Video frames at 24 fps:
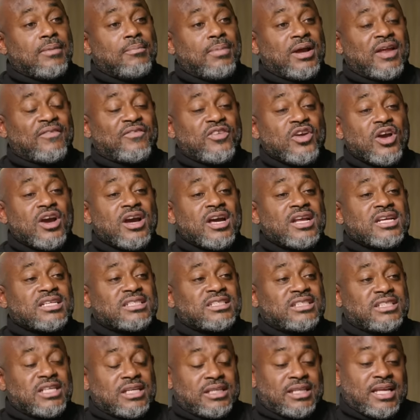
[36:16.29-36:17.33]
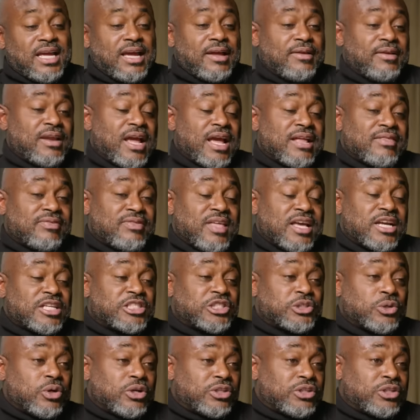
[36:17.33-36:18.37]
but if you're going to sit there and, and
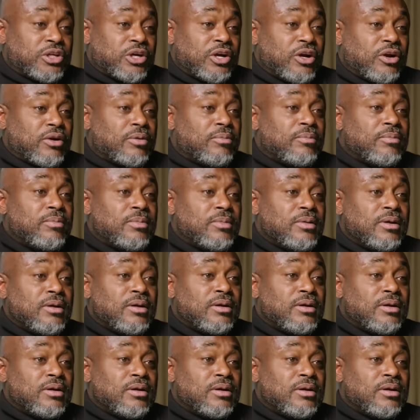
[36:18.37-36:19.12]
think short term,